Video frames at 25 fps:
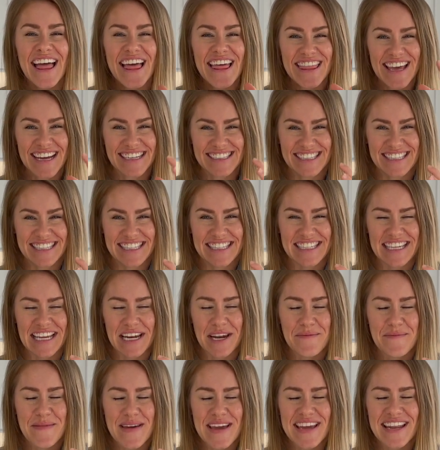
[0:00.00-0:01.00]
That
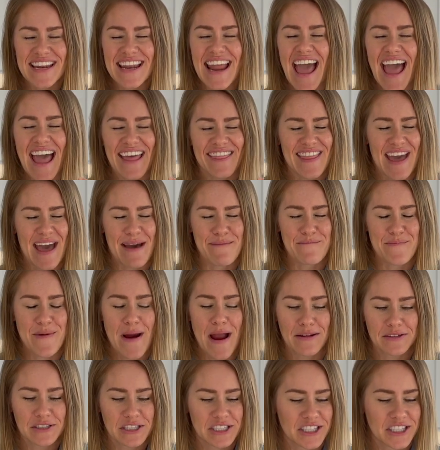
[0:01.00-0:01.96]
cinnamon and that brown